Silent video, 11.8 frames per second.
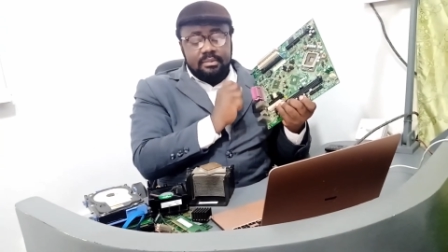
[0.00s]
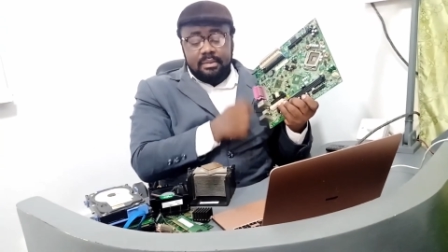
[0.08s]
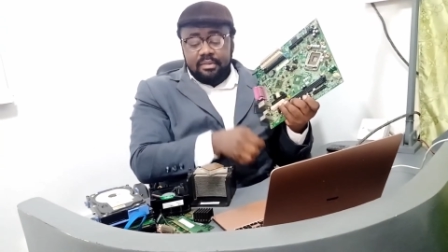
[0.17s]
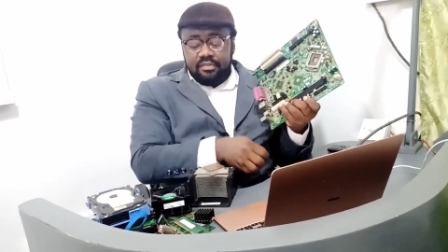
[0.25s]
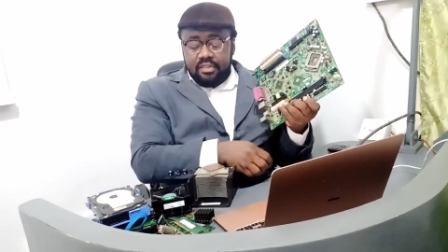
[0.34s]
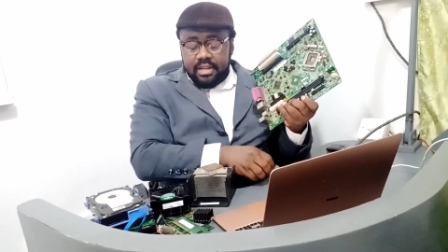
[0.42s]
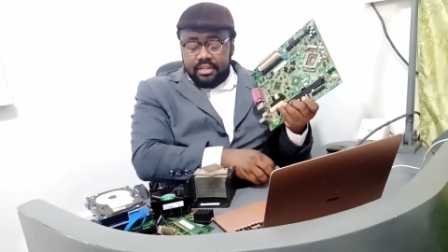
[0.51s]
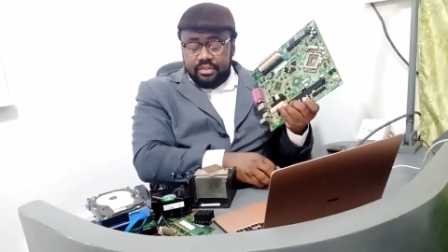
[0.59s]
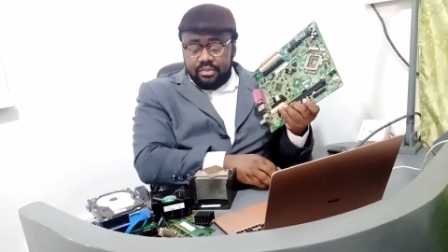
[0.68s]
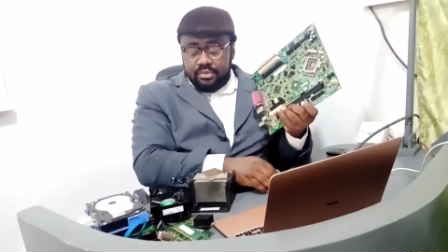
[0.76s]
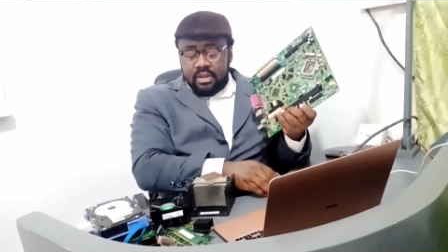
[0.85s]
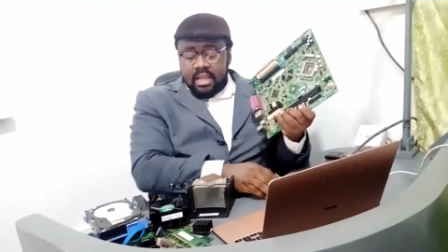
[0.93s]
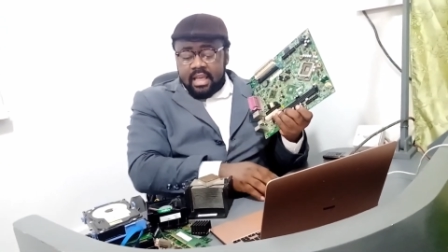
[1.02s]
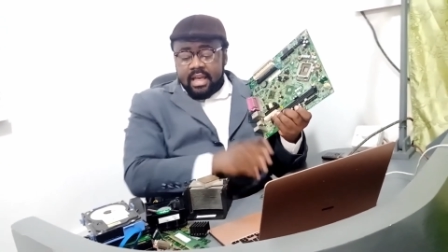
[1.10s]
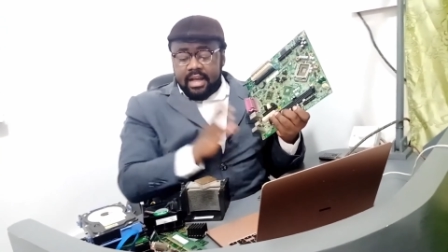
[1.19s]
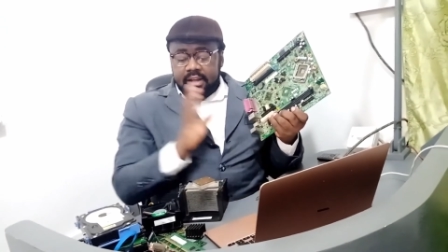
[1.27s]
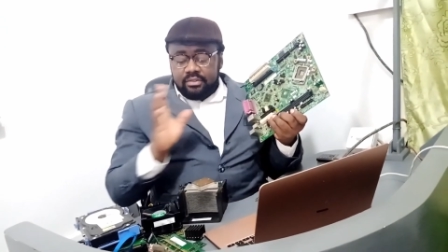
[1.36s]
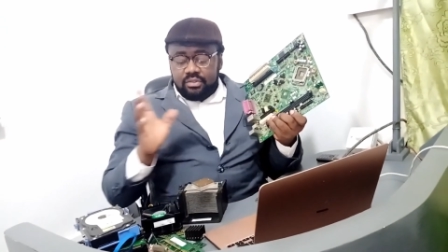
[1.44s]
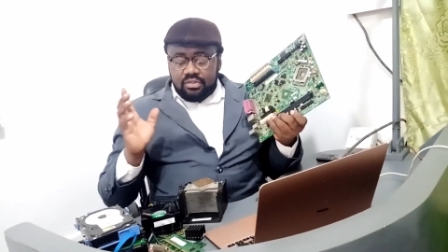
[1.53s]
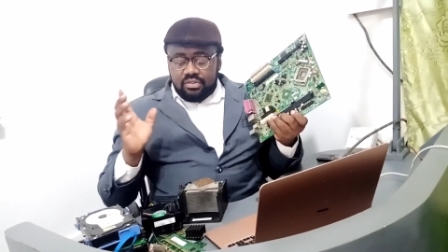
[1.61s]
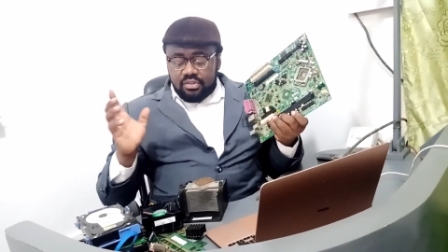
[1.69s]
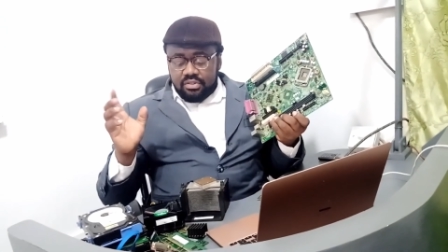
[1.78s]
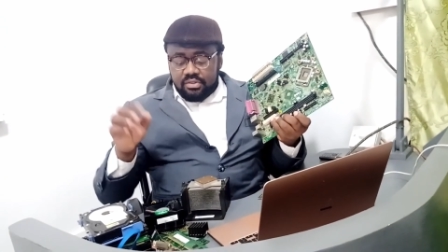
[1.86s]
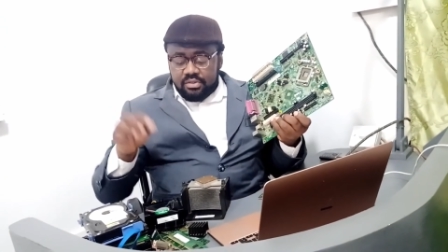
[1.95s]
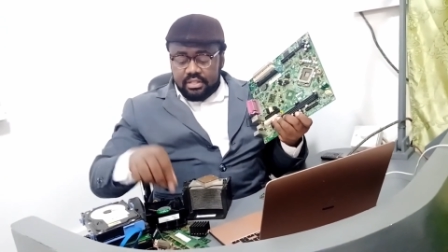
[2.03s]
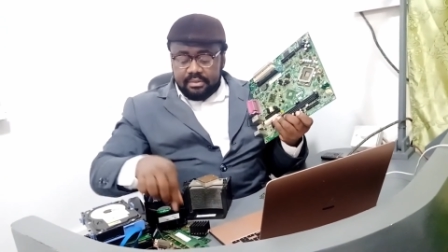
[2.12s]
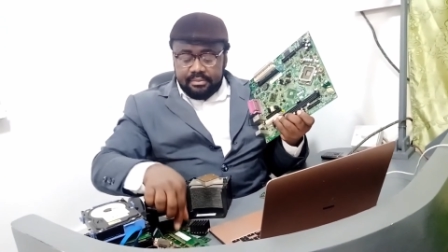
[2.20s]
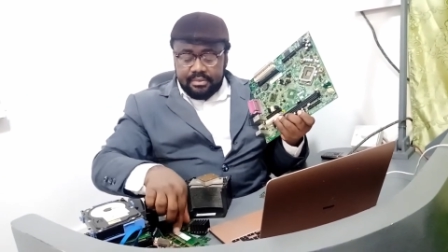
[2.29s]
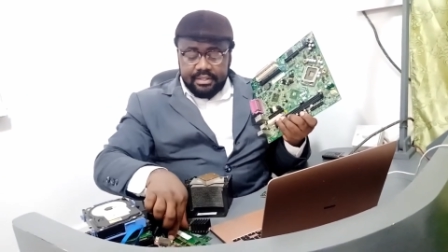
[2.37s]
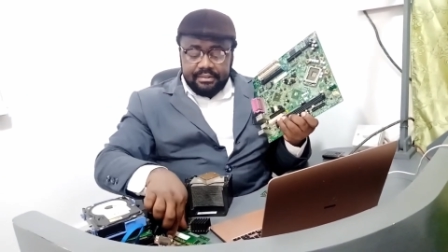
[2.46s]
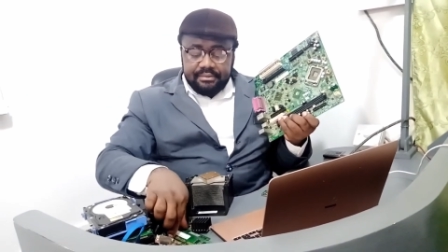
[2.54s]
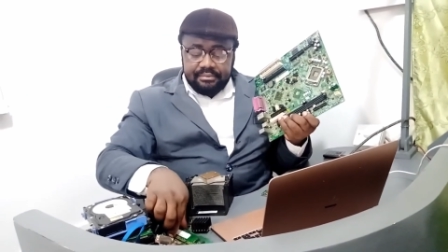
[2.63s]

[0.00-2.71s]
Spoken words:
but before I do, I want to show you something.